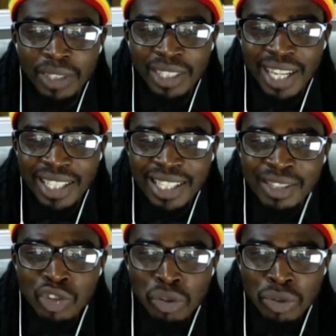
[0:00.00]

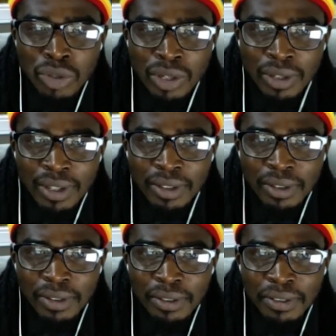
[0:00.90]
getting through
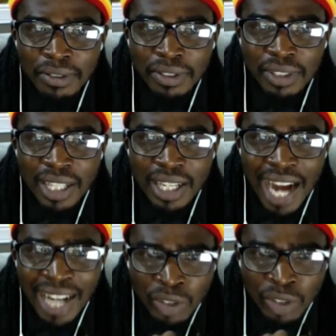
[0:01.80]

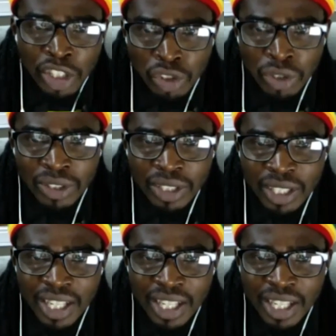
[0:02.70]
an audition